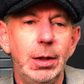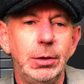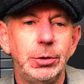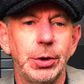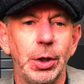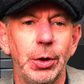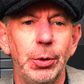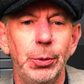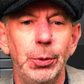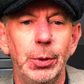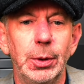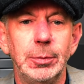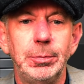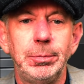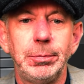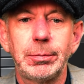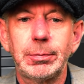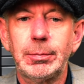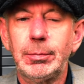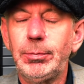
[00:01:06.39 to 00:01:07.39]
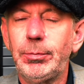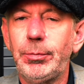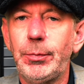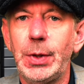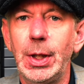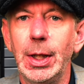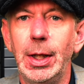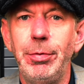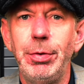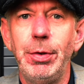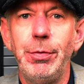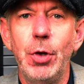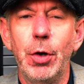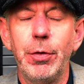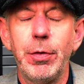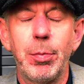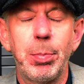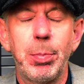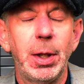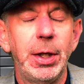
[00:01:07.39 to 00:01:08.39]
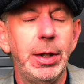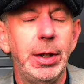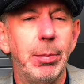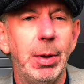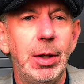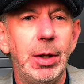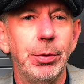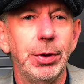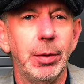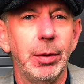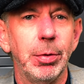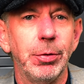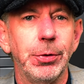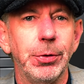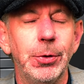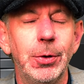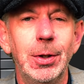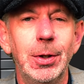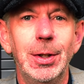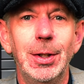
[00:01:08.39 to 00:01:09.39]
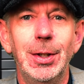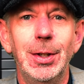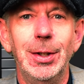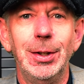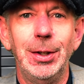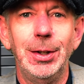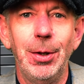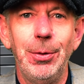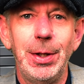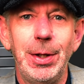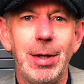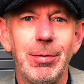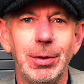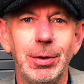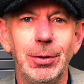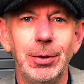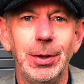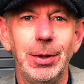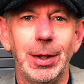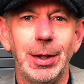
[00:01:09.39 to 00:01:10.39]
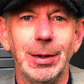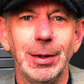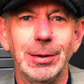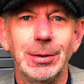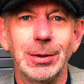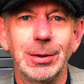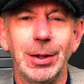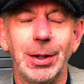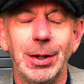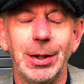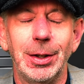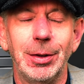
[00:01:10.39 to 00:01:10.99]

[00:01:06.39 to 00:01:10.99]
So if you've never played about with it before, go and have a look at